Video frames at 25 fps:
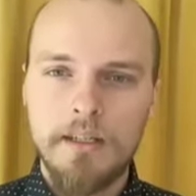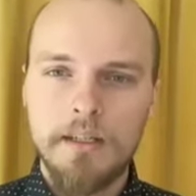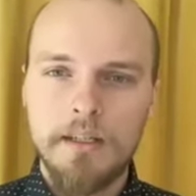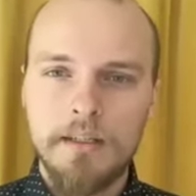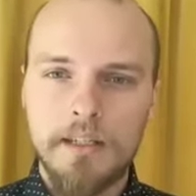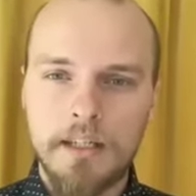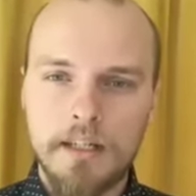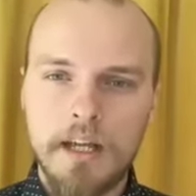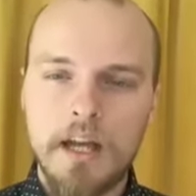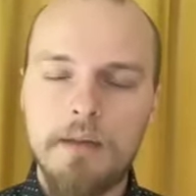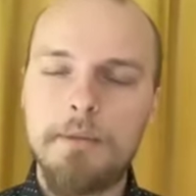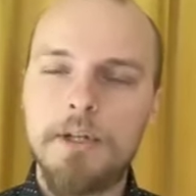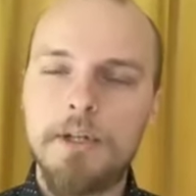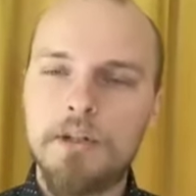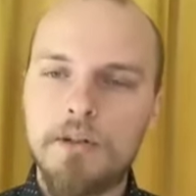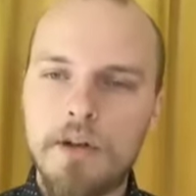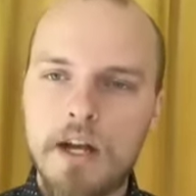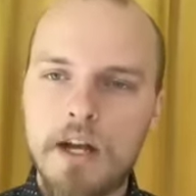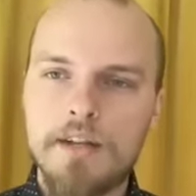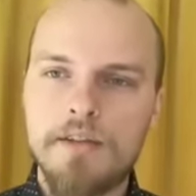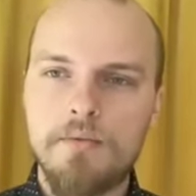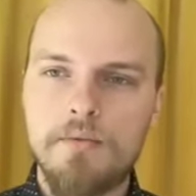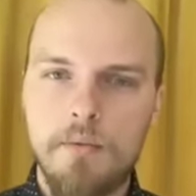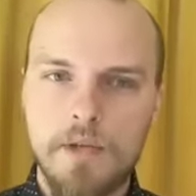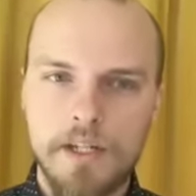they come
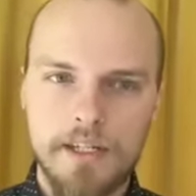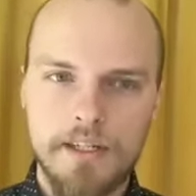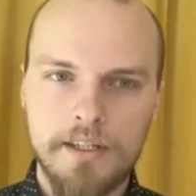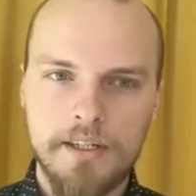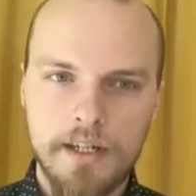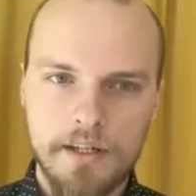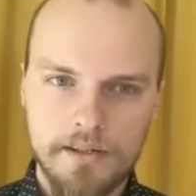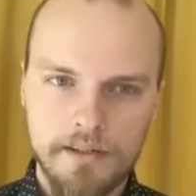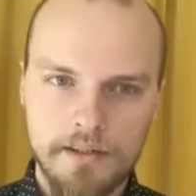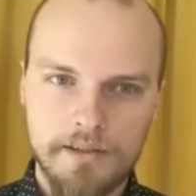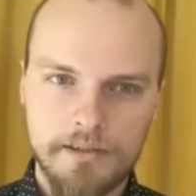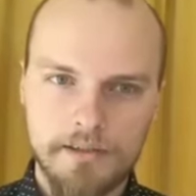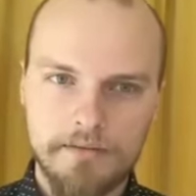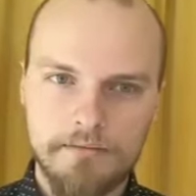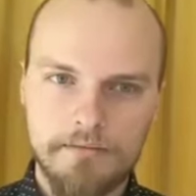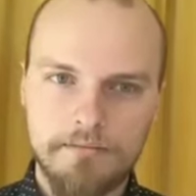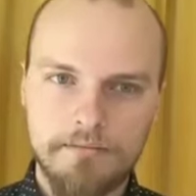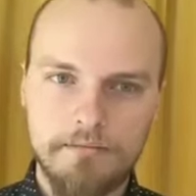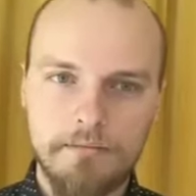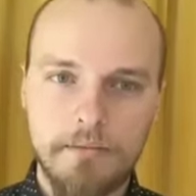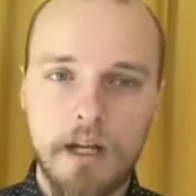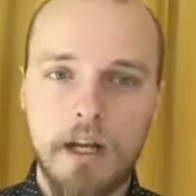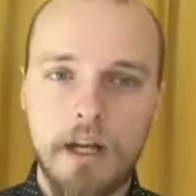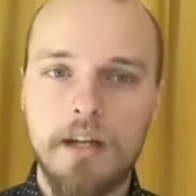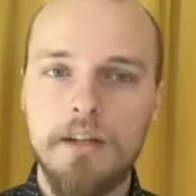across one another,
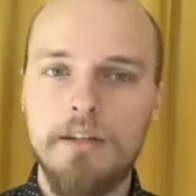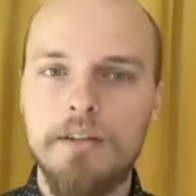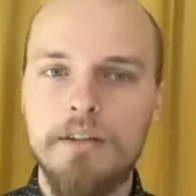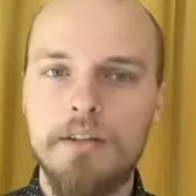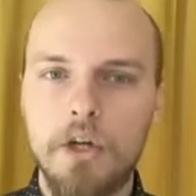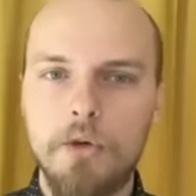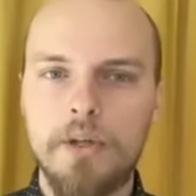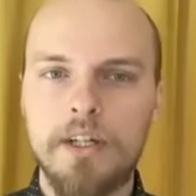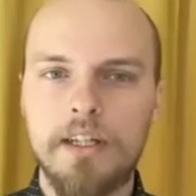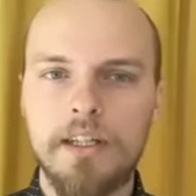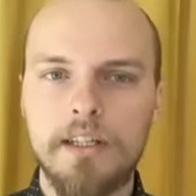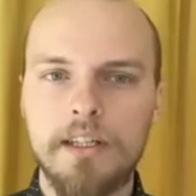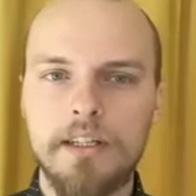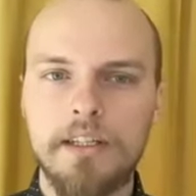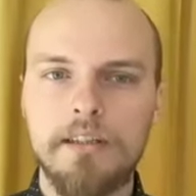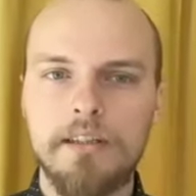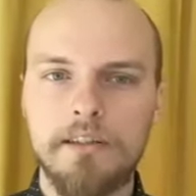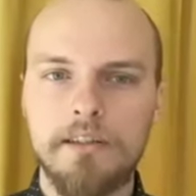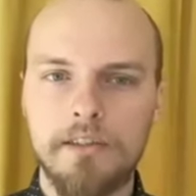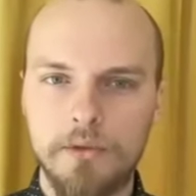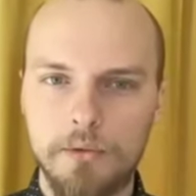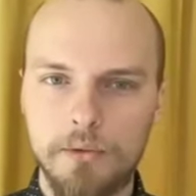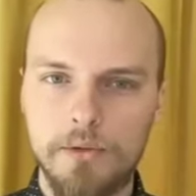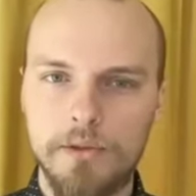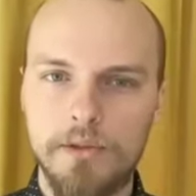unknowingly
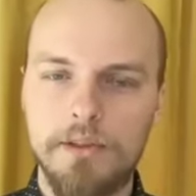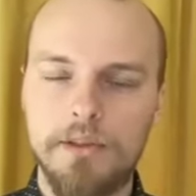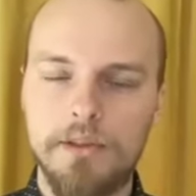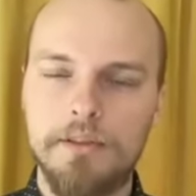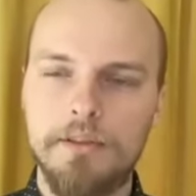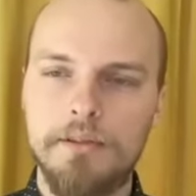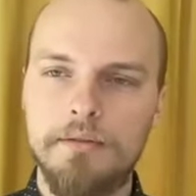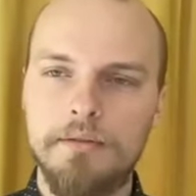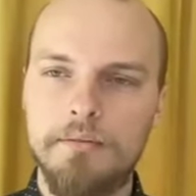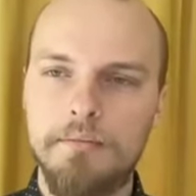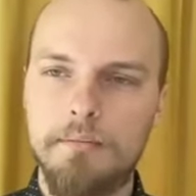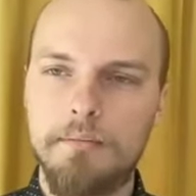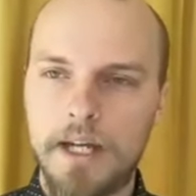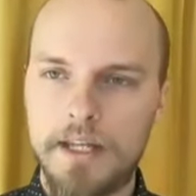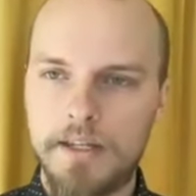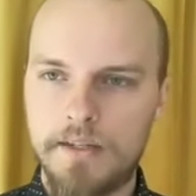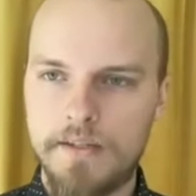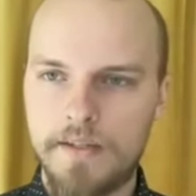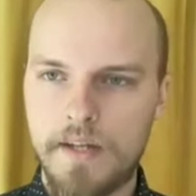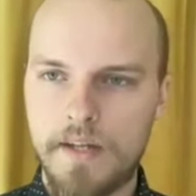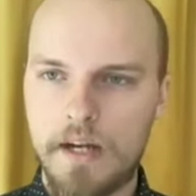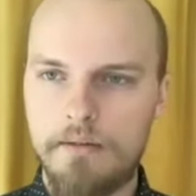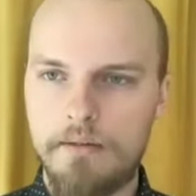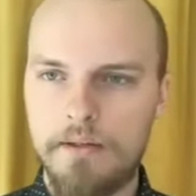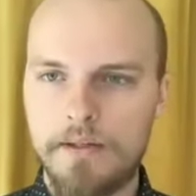lured by the
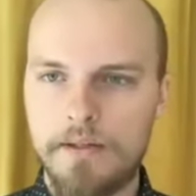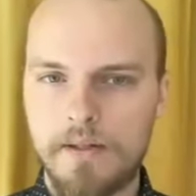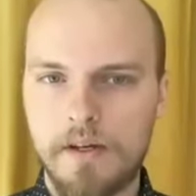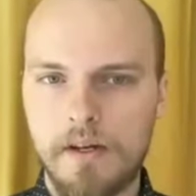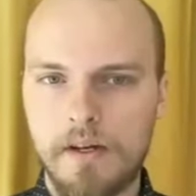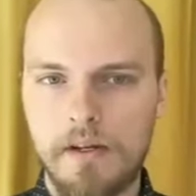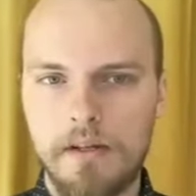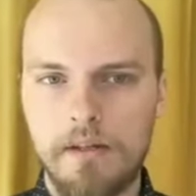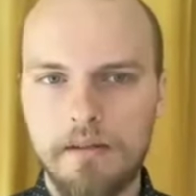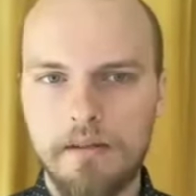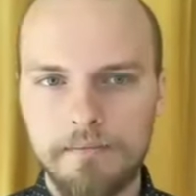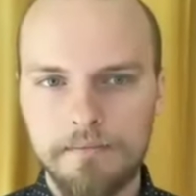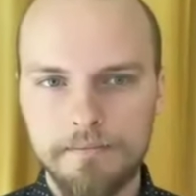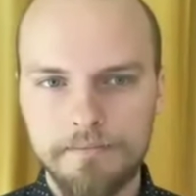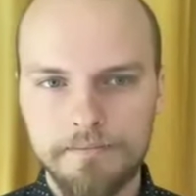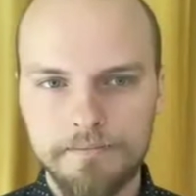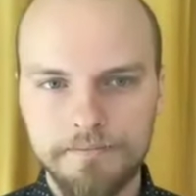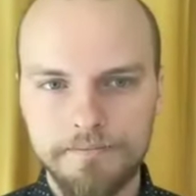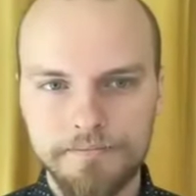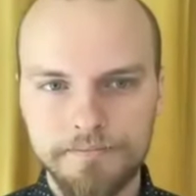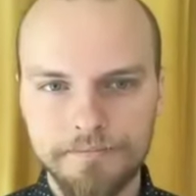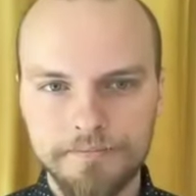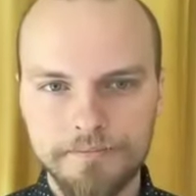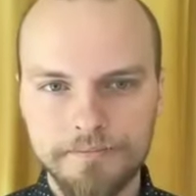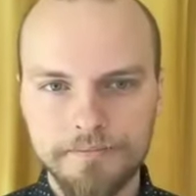siren's call.
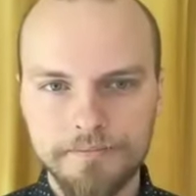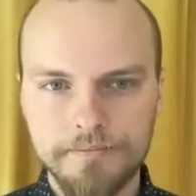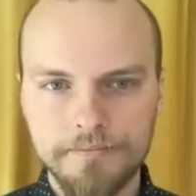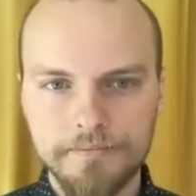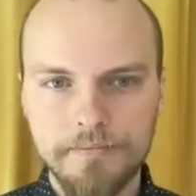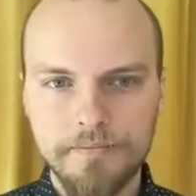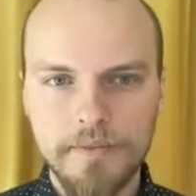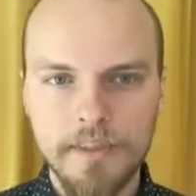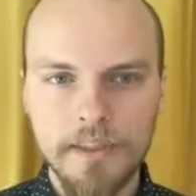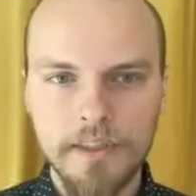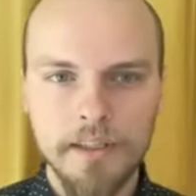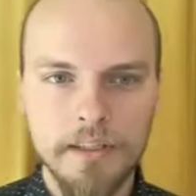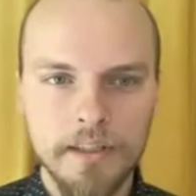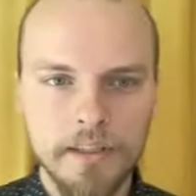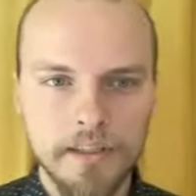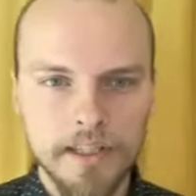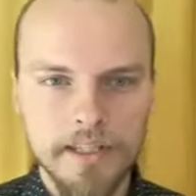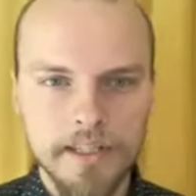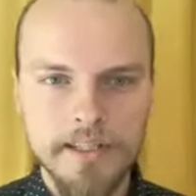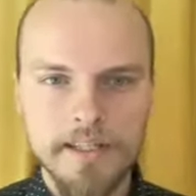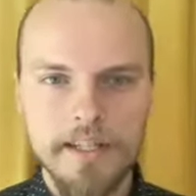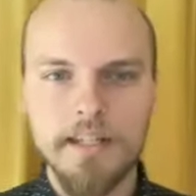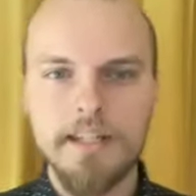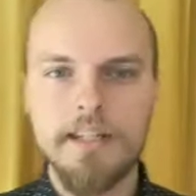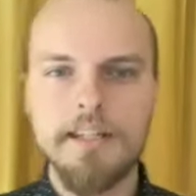
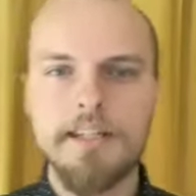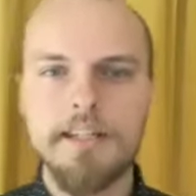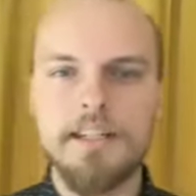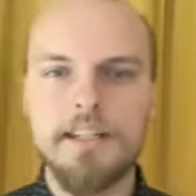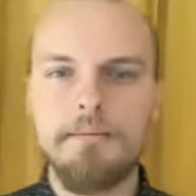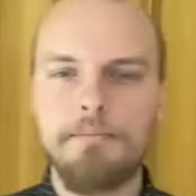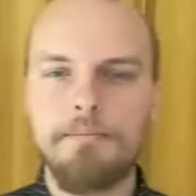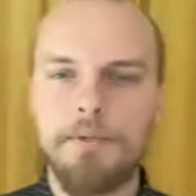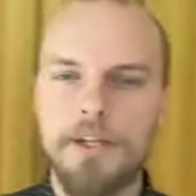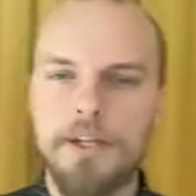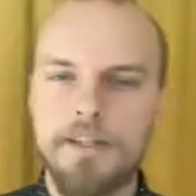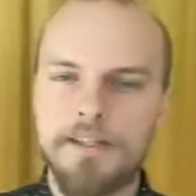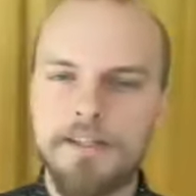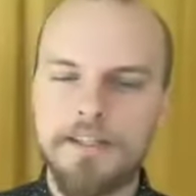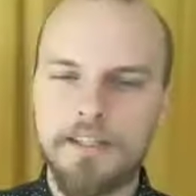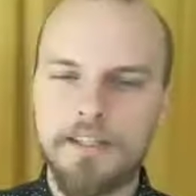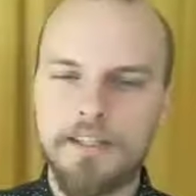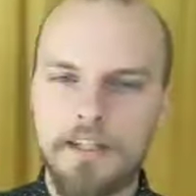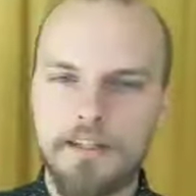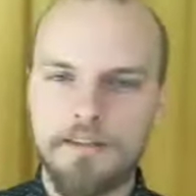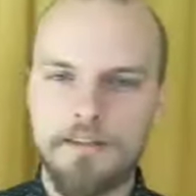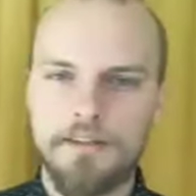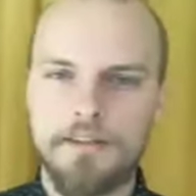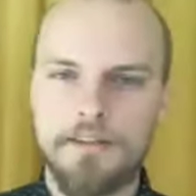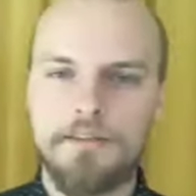Let's take a deep breath
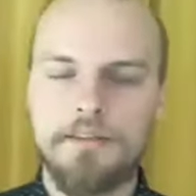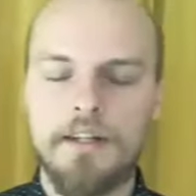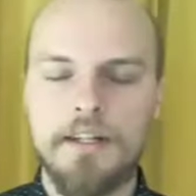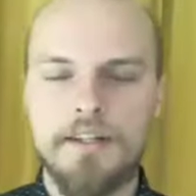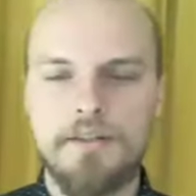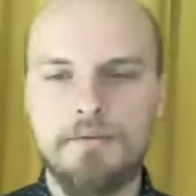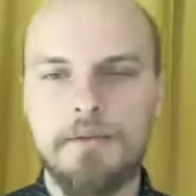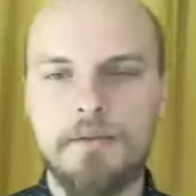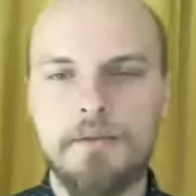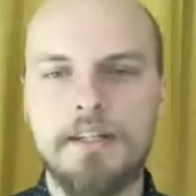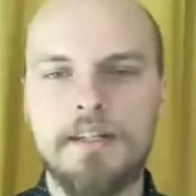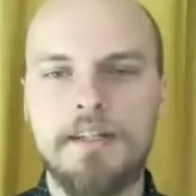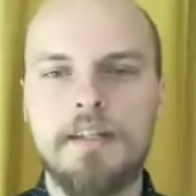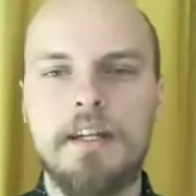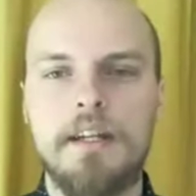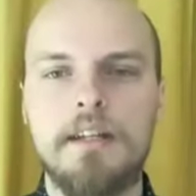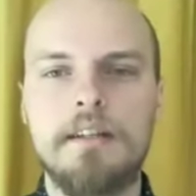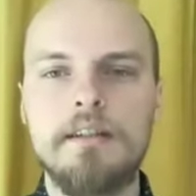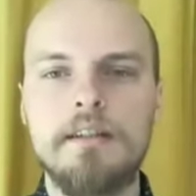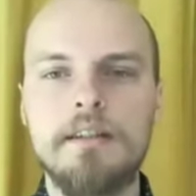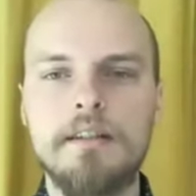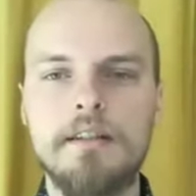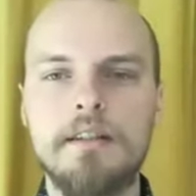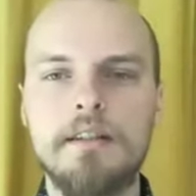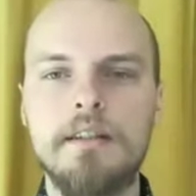together as we descend
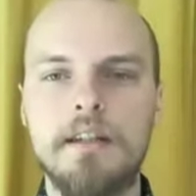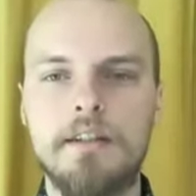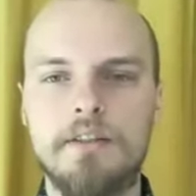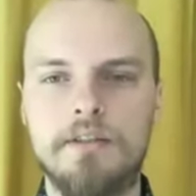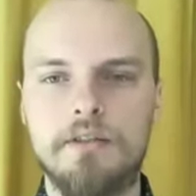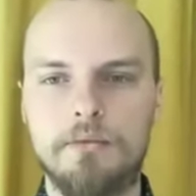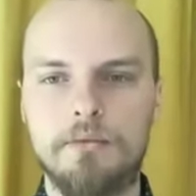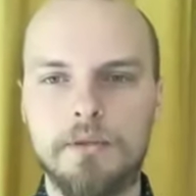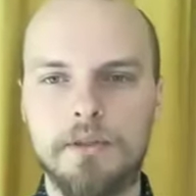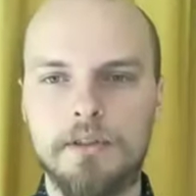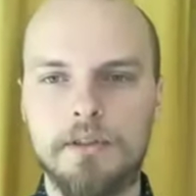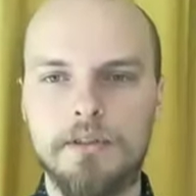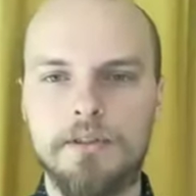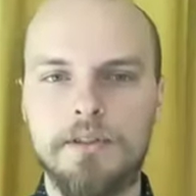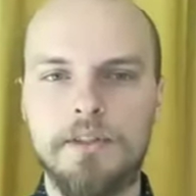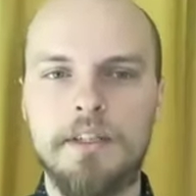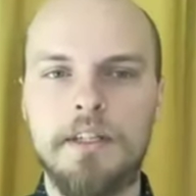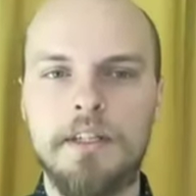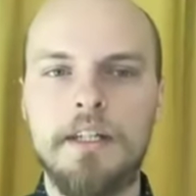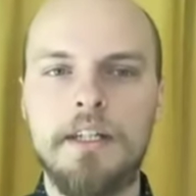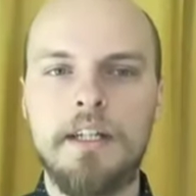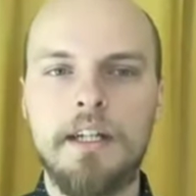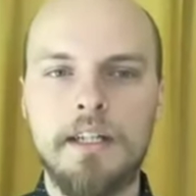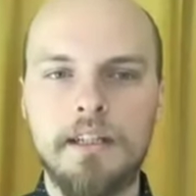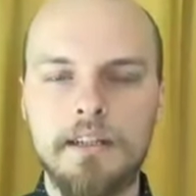into the underworld
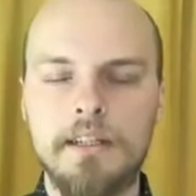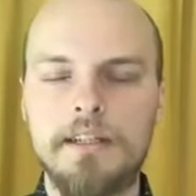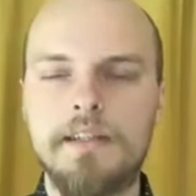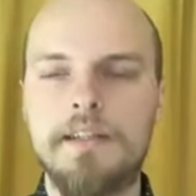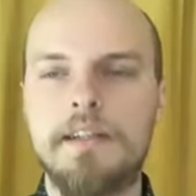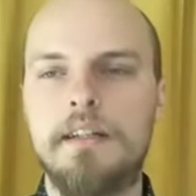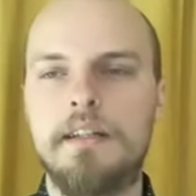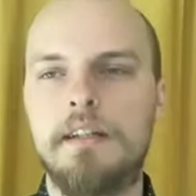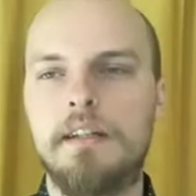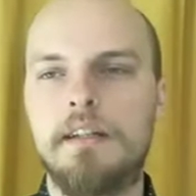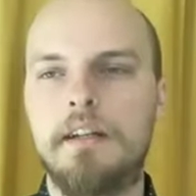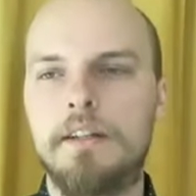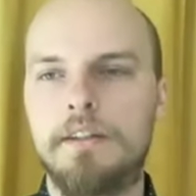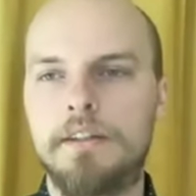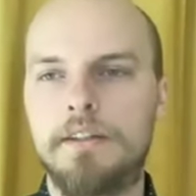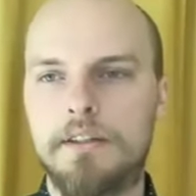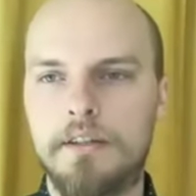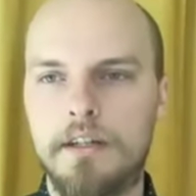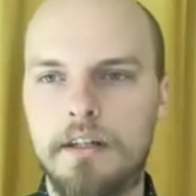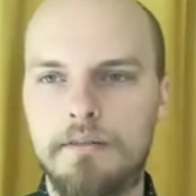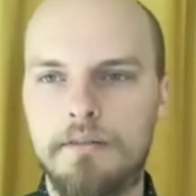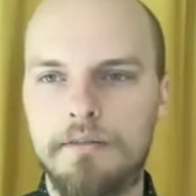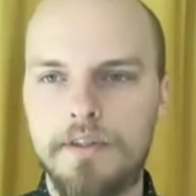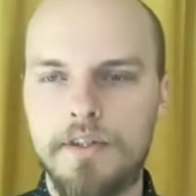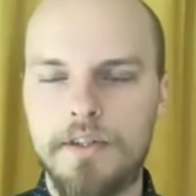and listen in on their
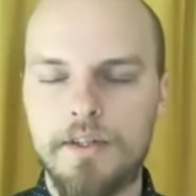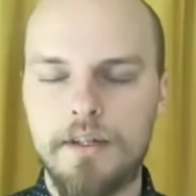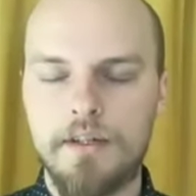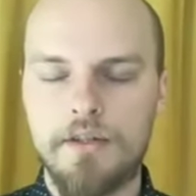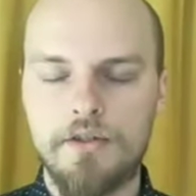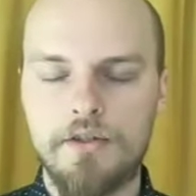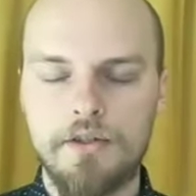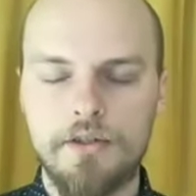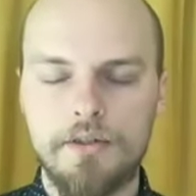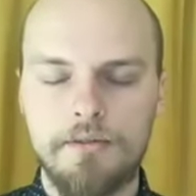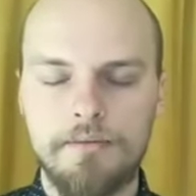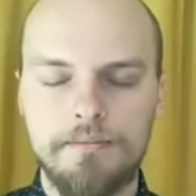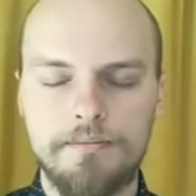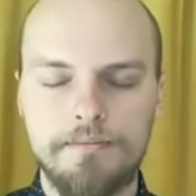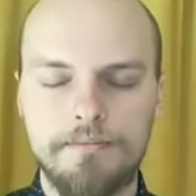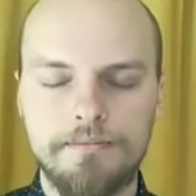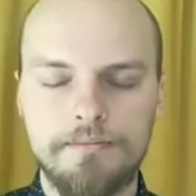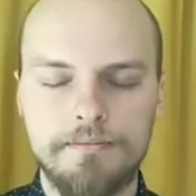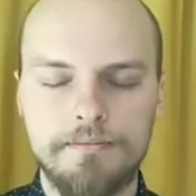conversation.